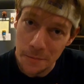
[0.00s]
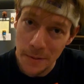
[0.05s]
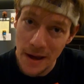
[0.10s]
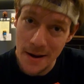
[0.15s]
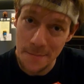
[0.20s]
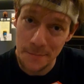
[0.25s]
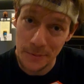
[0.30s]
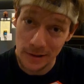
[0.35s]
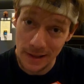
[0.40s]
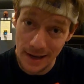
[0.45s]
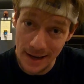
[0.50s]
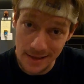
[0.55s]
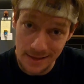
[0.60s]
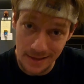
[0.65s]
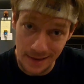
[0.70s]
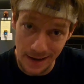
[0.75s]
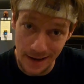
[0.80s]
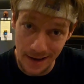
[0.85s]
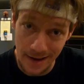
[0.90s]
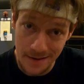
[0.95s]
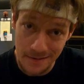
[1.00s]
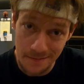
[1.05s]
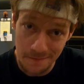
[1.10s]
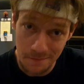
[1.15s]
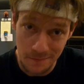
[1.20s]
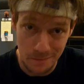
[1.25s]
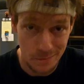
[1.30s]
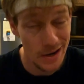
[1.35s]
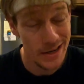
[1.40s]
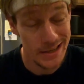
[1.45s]
people out there,
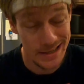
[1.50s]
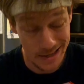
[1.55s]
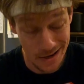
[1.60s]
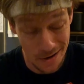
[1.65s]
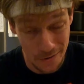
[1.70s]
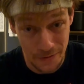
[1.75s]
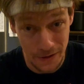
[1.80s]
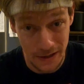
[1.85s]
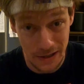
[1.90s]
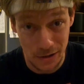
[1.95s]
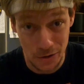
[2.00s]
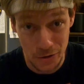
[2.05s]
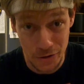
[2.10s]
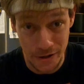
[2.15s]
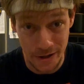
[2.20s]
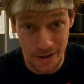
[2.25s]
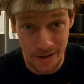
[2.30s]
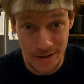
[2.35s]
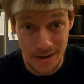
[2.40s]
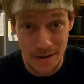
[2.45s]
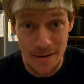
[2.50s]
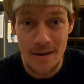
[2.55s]
myself included,